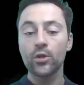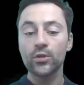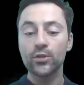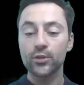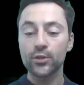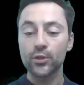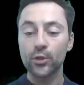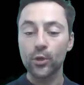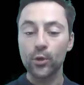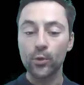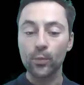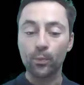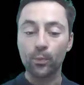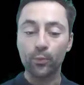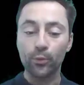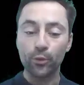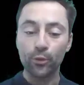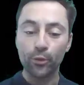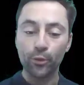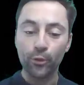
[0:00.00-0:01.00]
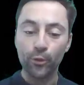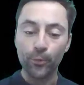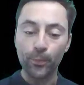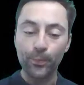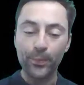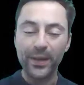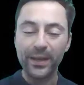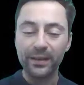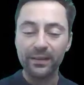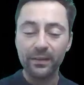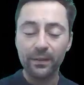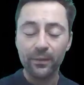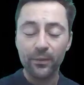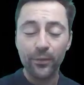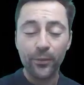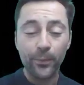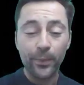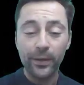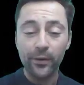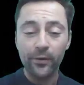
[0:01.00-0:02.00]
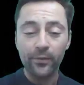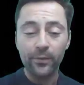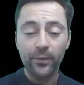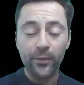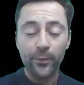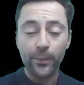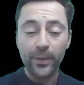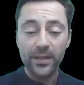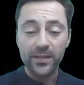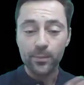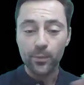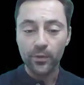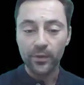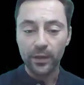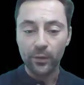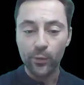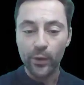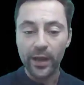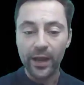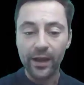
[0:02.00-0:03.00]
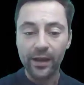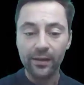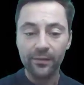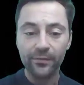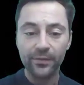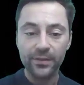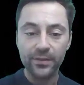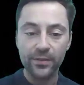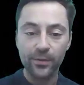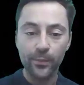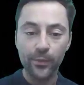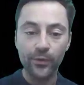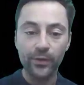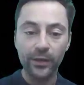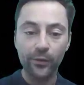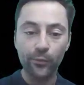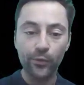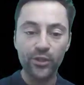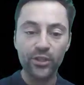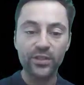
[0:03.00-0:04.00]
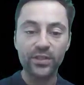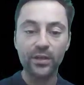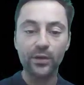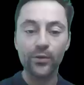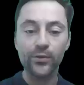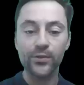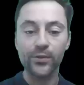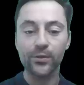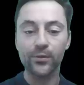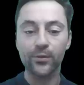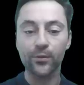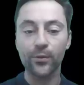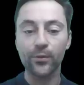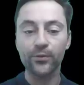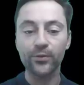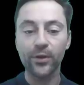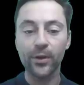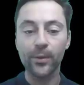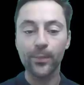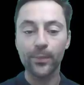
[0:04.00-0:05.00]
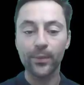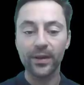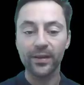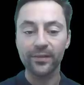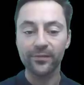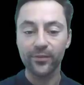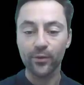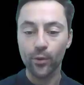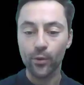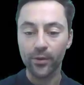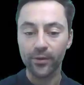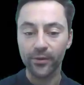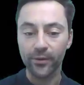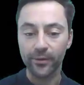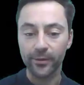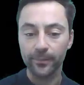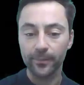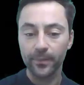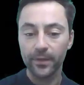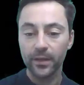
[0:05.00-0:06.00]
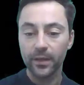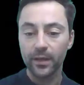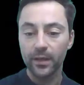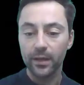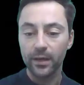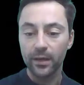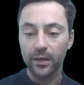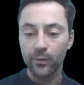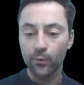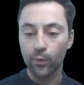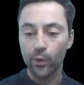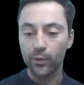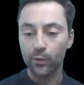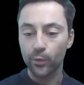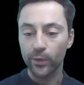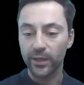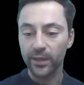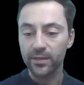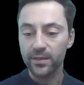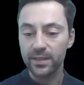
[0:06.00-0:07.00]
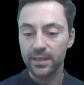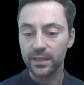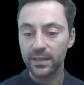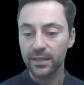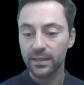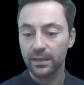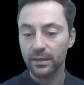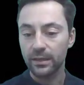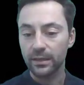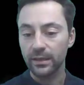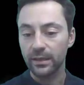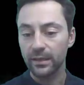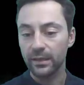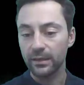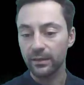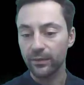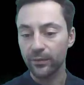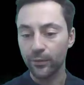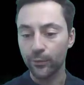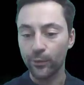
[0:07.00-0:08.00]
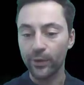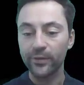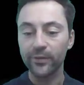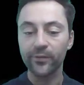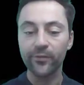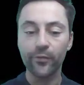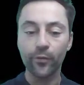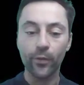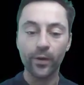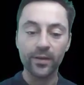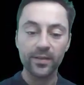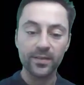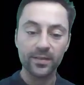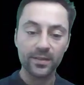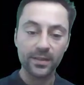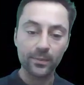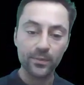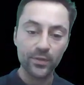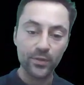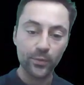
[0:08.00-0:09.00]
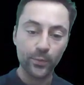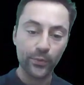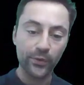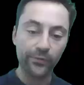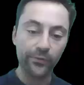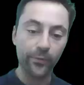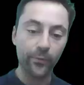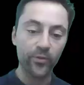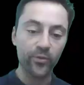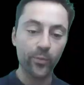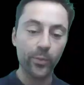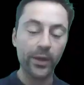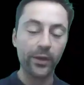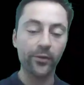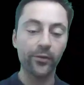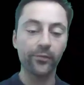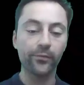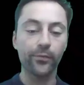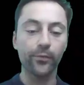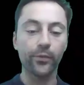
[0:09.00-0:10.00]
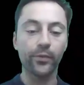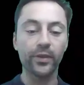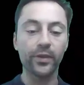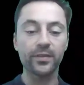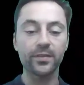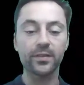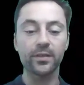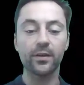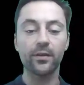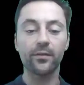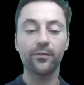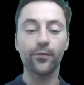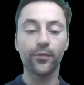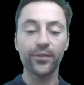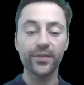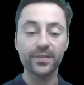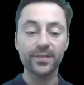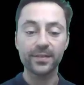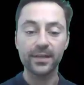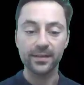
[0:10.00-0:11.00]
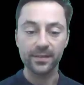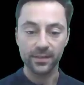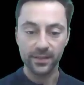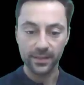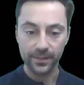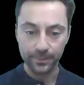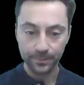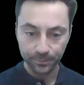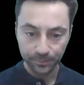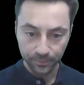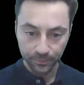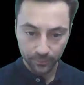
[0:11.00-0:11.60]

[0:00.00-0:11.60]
So the best model we have is the model which is closer to the top left corner. And what we can see, the random forest seems to perform better for this task.